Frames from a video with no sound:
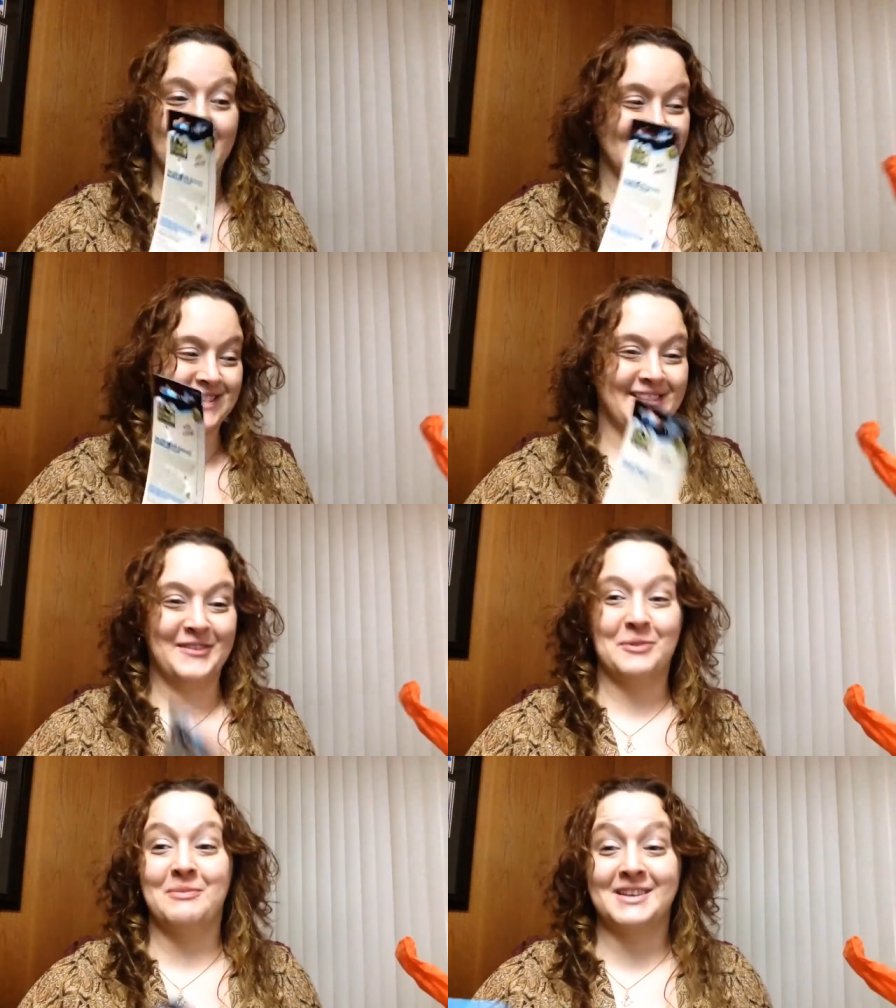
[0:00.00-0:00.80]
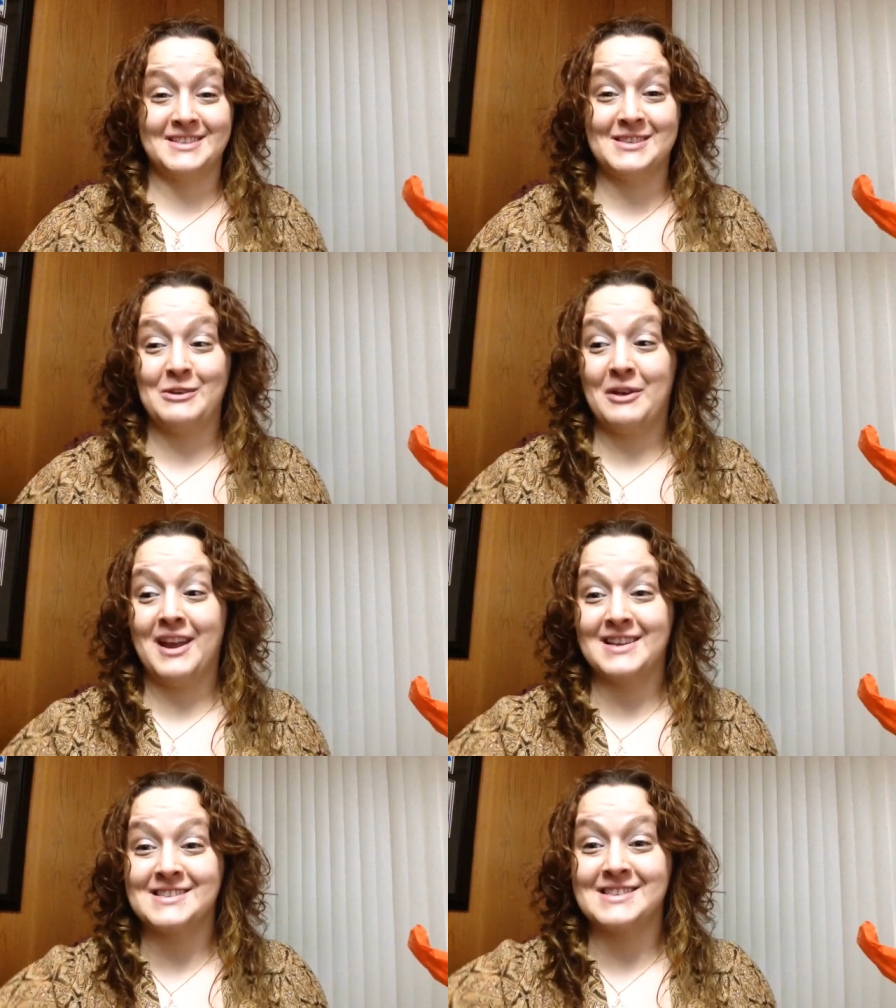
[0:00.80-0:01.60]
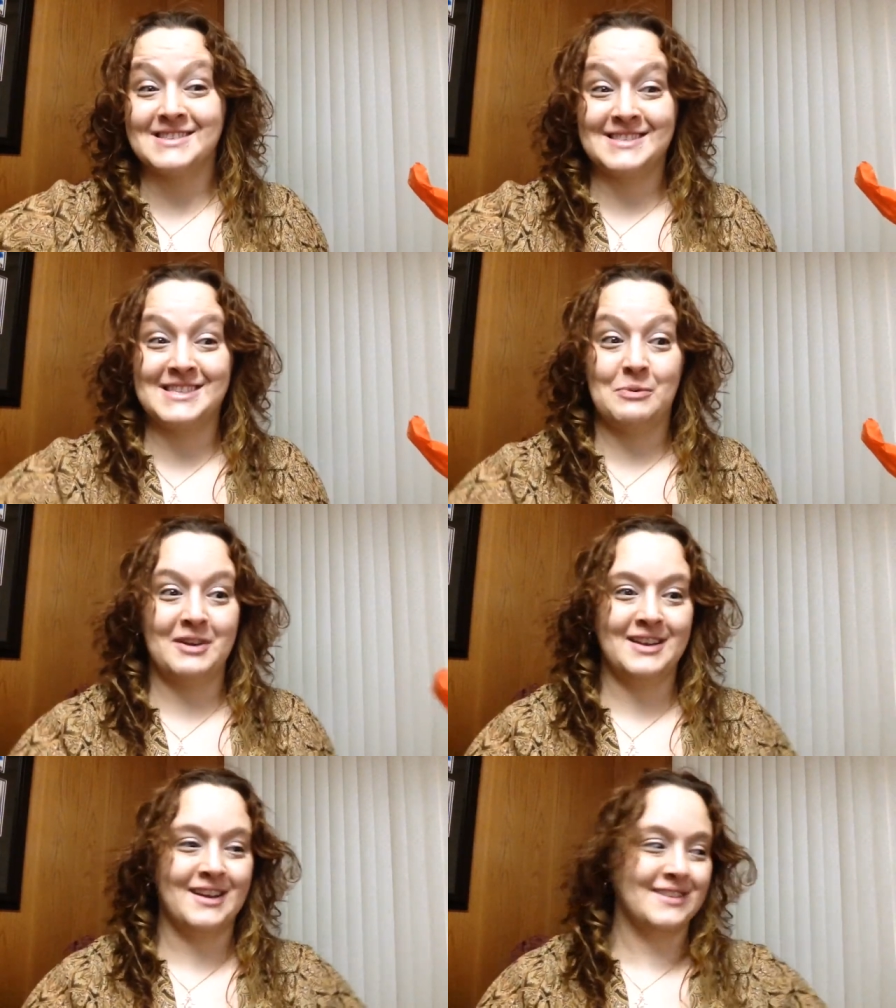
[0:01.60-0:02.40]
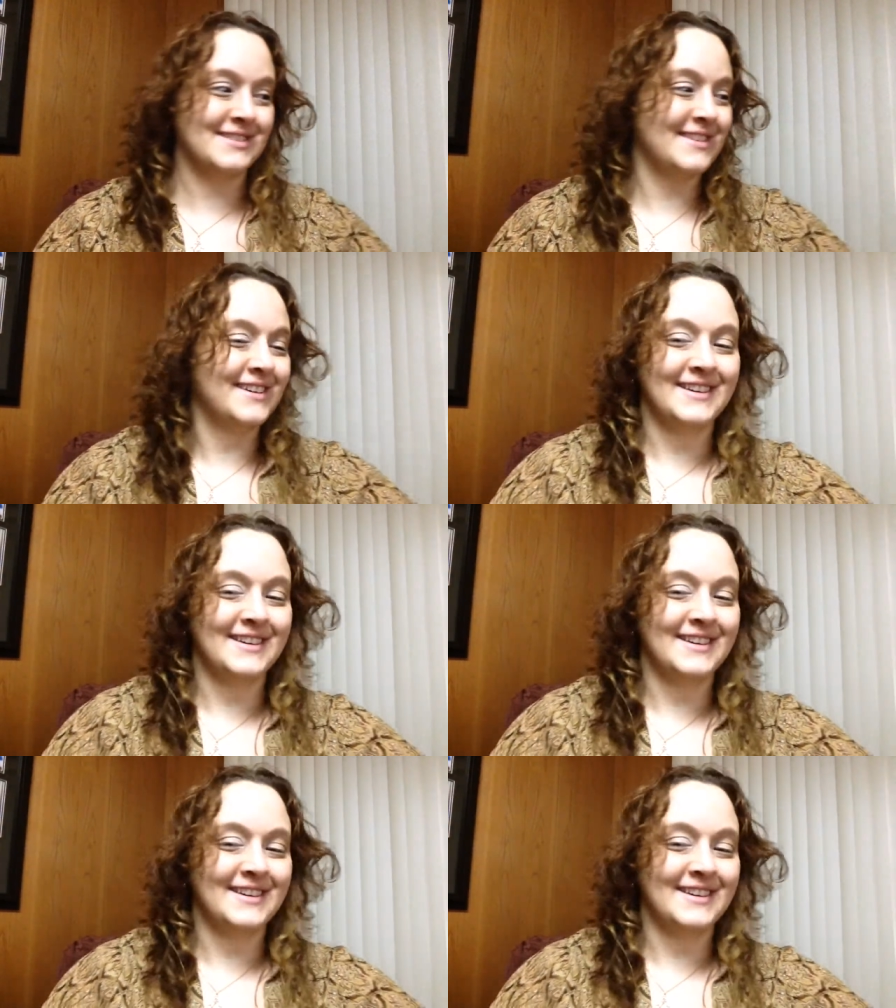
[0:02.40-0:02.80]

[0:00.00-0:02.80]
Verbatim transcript: this in a little bit so you can guys can see what he does.